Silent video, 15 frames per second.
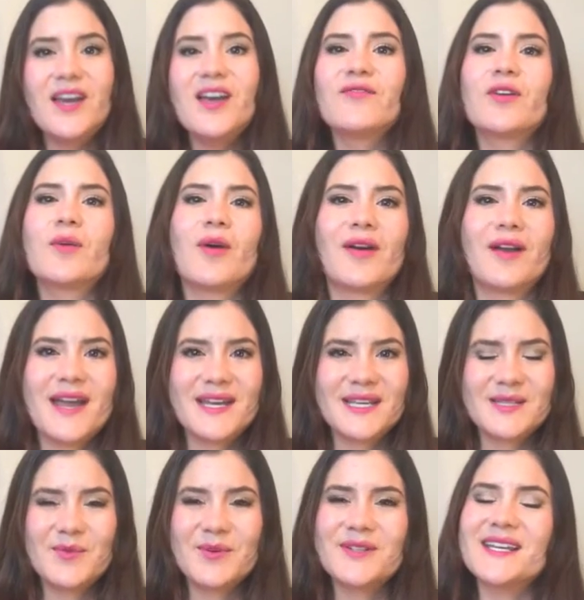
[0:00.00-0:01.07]
from our
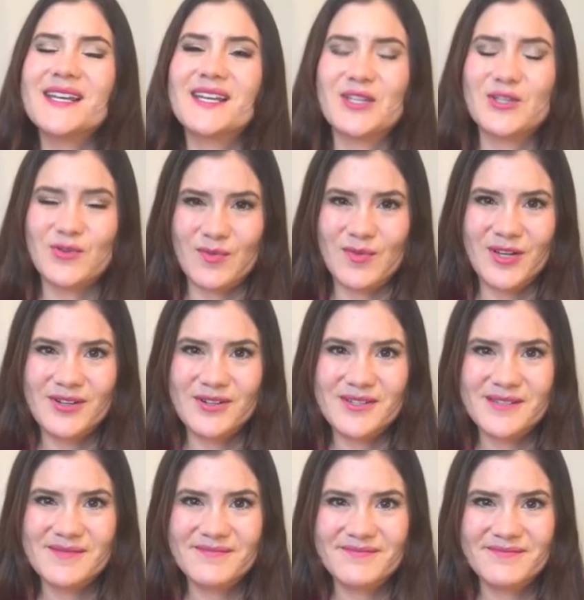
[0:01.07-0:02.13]
experts and contributors.